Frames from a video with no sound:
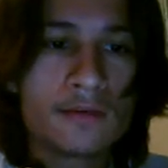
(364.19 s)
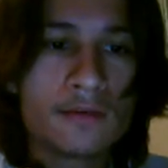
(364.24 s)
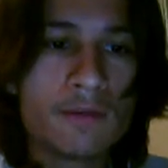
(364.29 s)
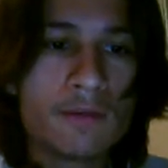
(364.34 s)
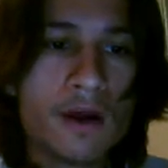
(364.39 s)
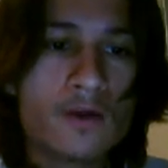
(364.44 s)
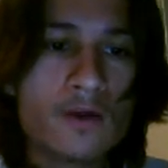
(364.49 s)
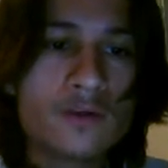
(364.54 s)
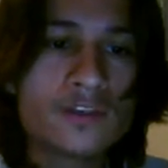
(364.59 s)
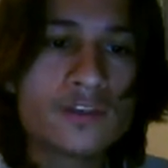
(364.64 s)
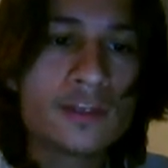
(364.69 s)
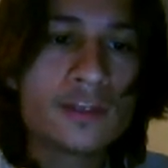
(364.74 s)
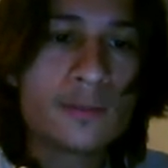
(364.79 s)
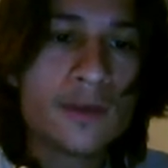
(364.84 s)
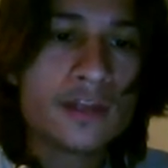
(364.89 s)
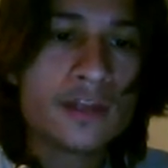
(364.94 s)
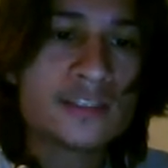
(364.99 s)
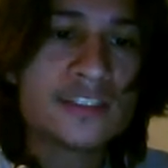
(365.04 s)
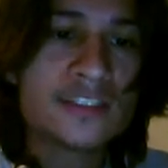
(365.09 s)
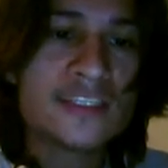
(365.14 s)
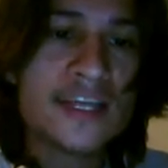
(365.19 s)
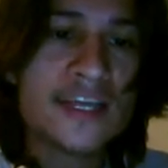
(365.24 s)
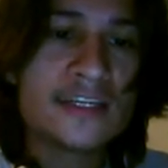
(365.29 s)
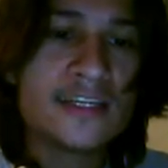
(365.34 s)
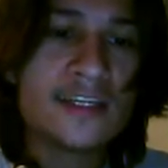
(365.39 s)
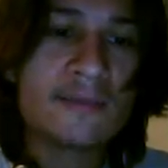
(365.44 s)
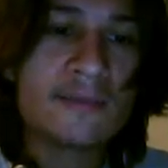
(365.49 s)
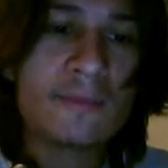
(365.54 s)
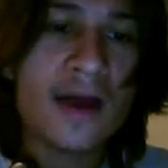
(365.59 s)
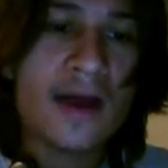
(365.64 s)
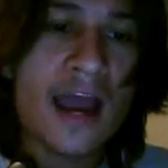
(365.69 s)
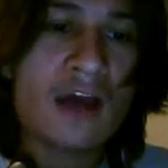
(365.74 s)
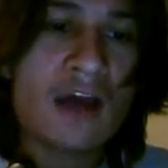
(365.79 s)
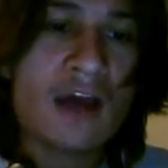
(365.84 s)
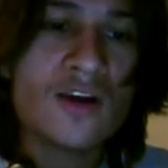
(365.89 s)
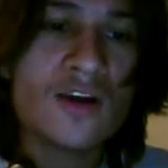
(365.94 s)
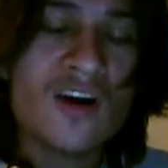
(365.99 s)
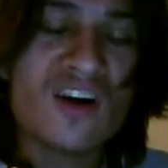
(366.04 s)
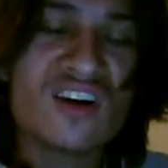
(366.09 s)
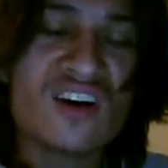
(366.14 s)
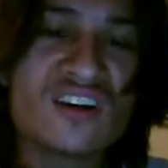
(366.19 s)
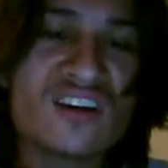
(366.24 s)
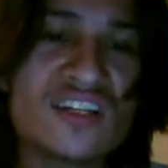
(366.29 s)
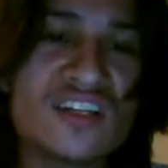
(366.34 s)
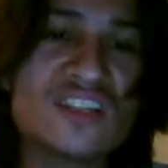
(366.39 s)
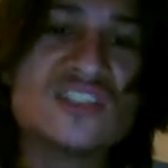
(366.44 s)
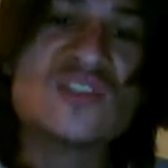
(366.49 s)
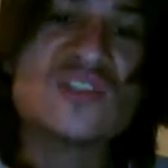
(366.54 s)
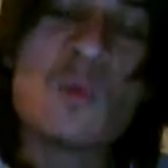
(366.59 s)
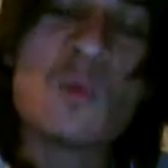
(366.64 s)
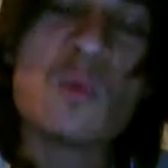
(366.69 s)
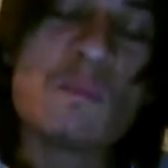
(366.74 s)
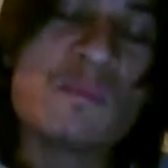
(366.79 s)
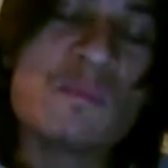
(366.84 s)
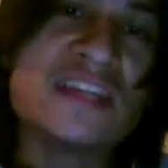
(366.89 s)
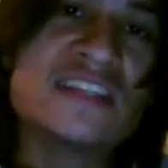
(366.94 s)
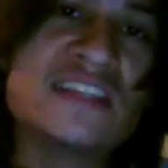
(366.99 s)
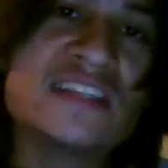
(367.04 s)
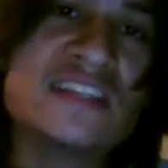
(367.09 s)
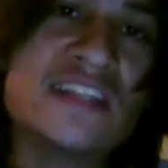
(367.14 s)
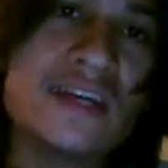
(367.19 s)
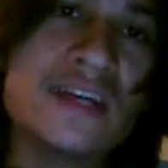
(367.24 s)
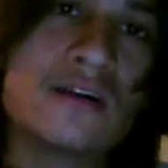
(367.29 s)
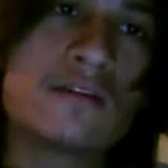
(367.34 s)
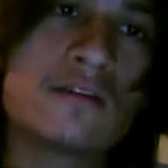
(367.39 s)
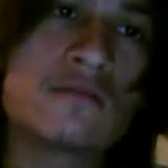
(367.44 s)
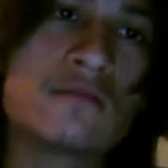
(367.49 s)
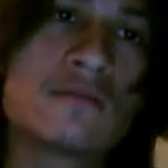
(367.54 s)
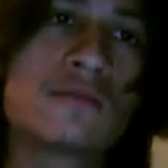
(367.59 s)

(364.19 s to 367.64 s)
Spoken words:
Borrowing someone else's ID to buy alcohol is no big deal.